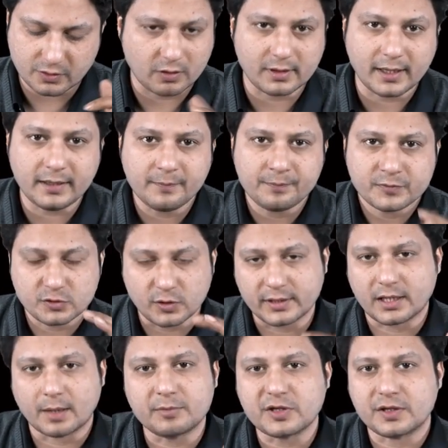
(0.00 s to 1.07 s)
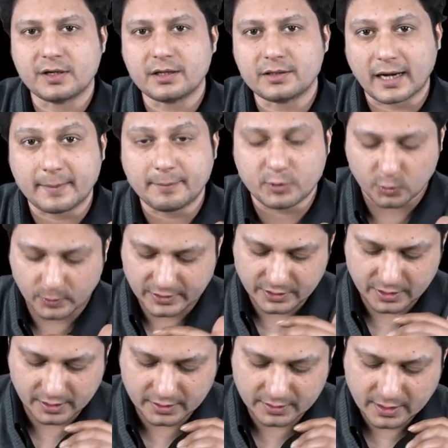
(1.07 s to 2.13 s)
All right. So it comes under type 2
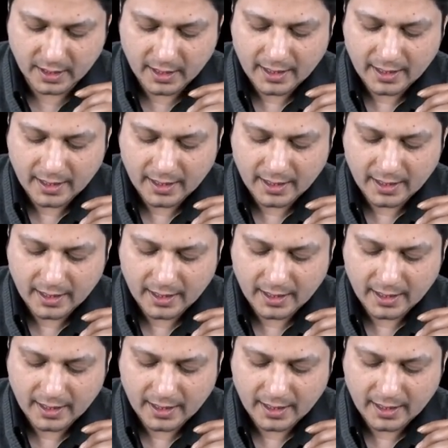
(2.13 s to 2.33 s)
injuries.